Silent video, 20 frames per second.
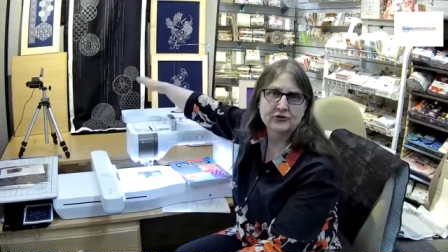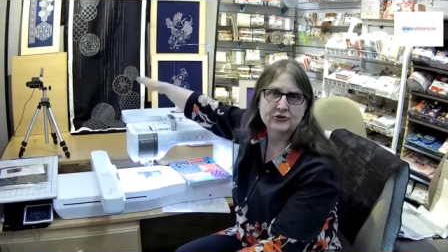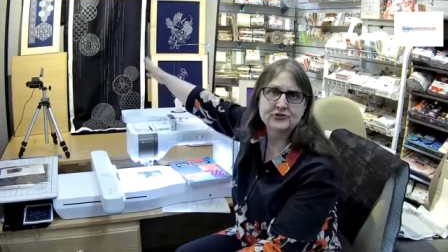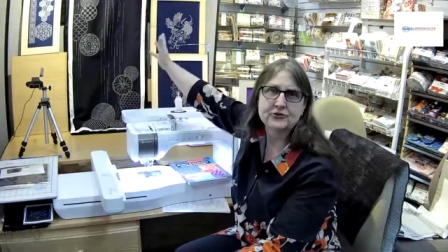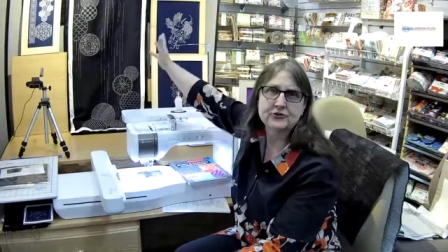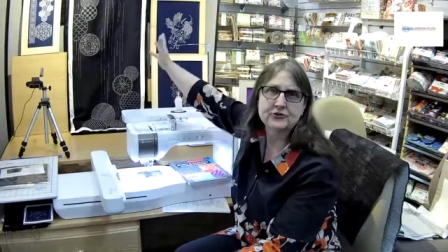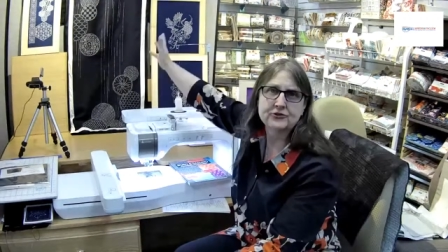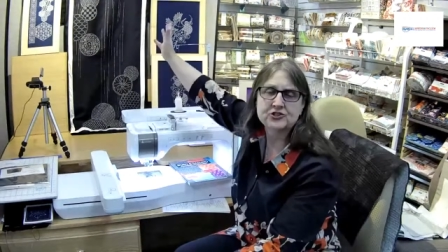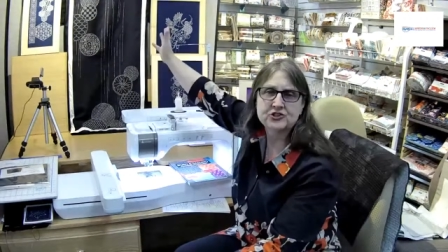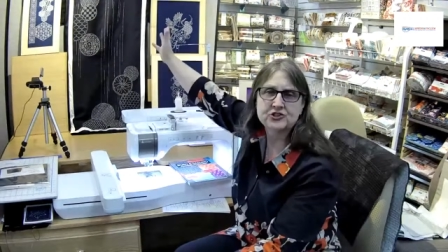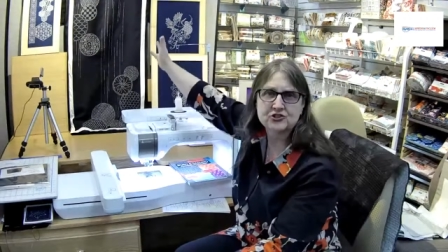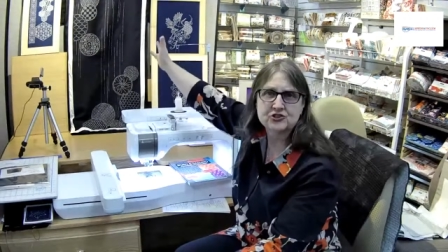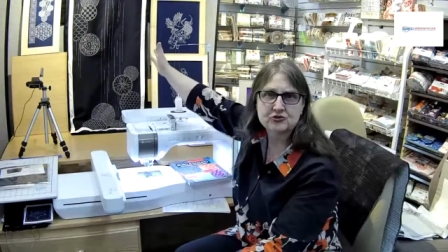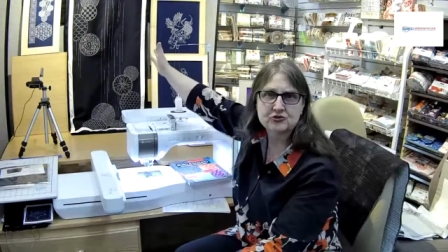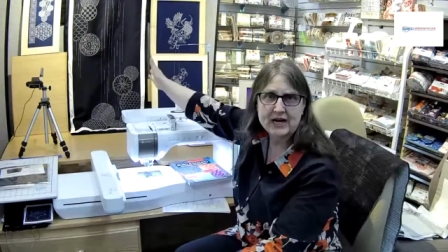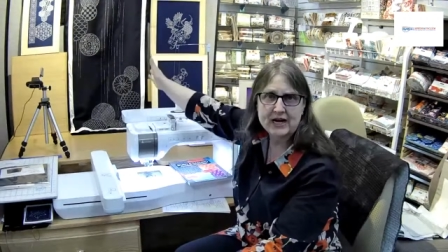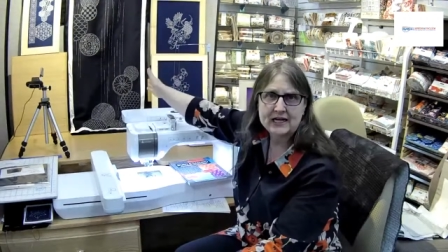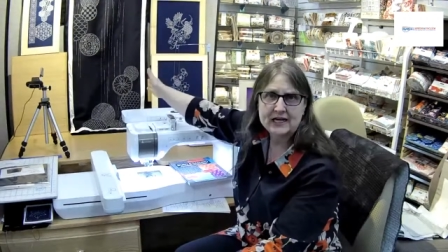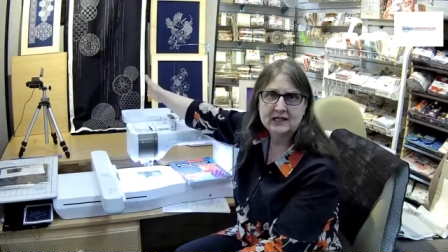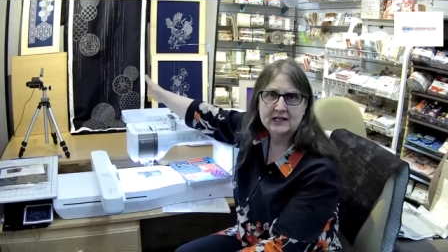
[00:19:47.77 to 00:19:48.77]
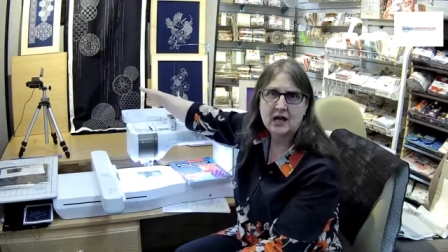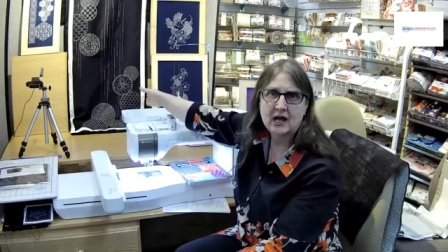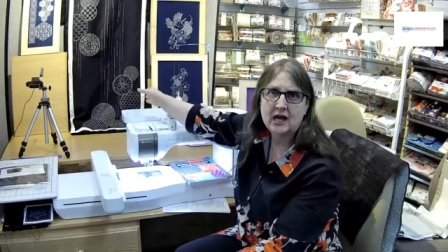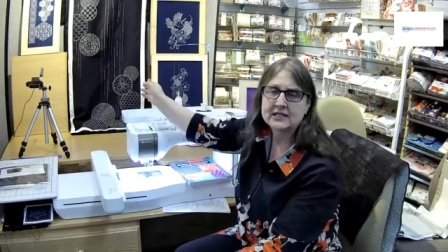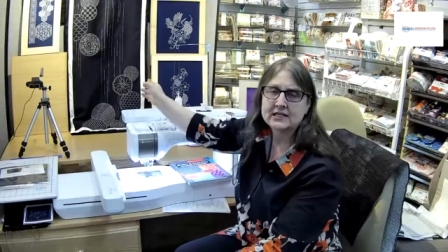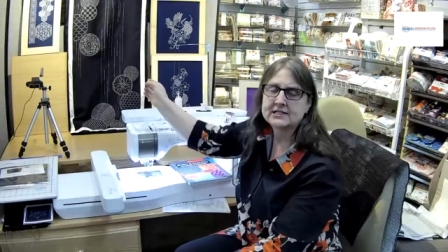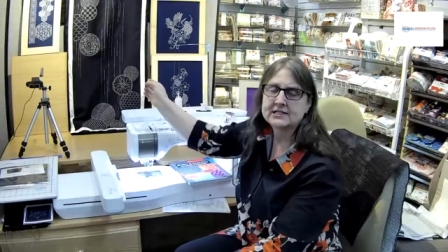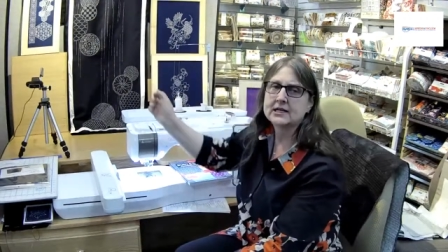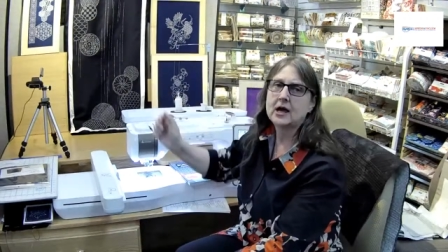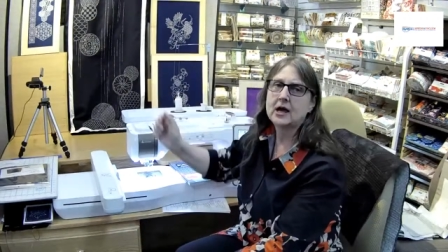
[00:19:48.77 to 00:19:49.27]
so the straight
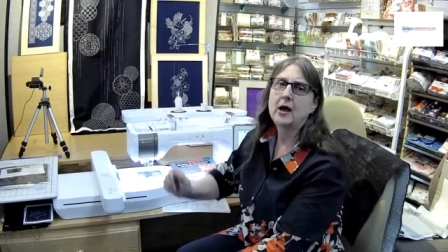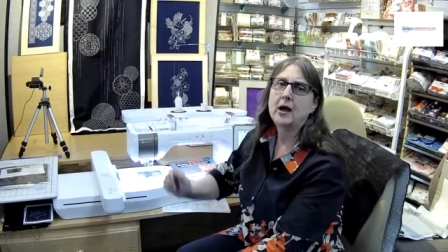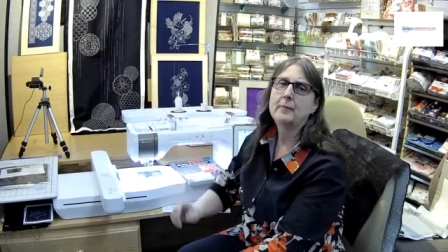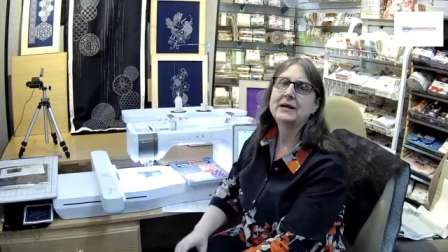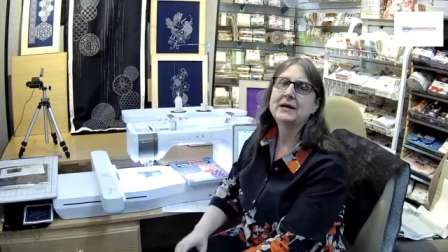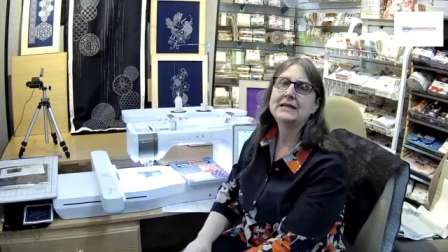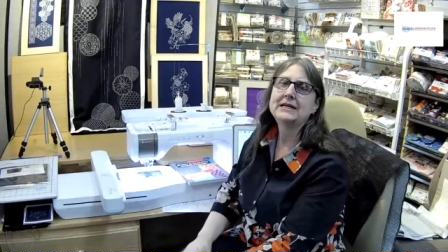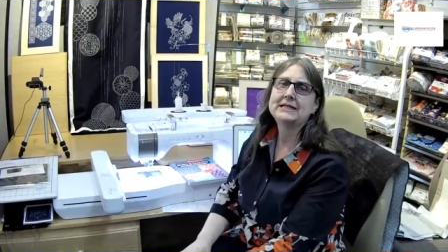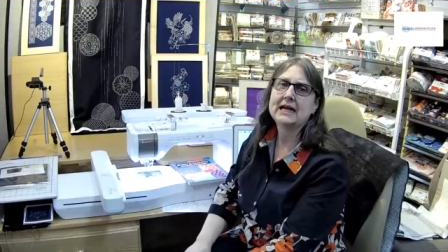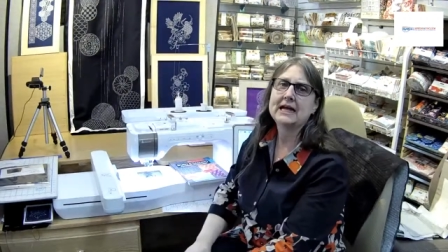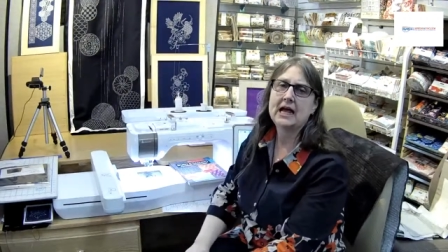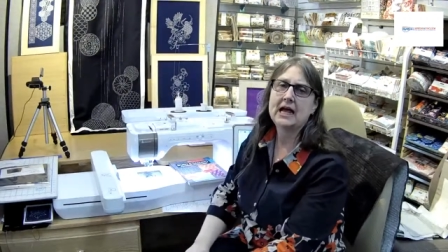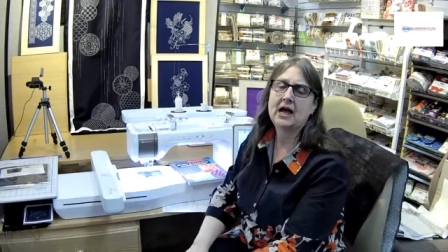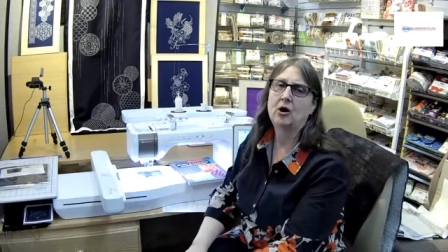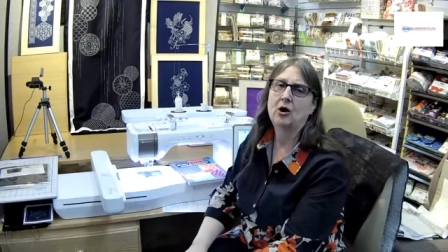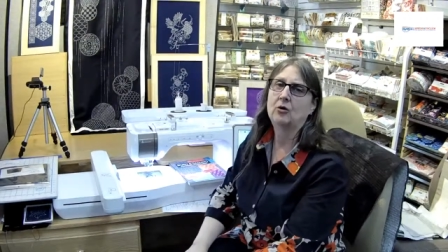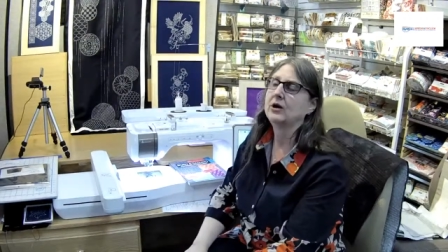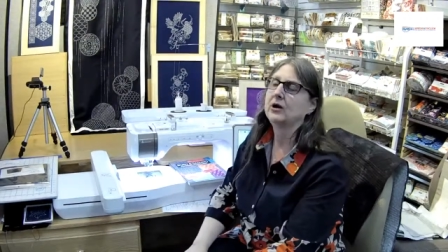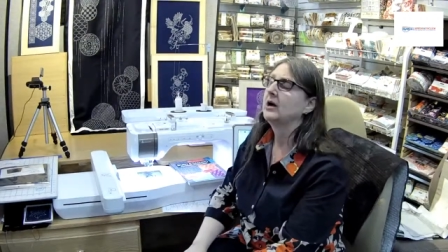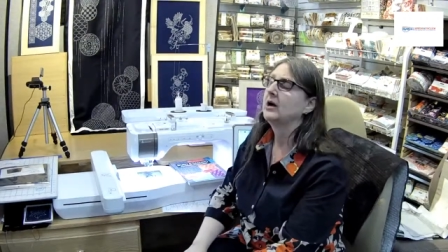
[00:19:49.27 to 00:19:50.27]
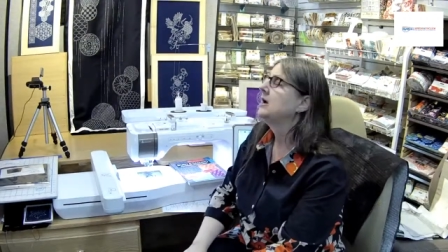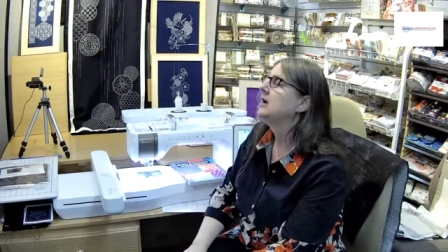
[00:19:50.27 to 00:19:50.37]
lines coming down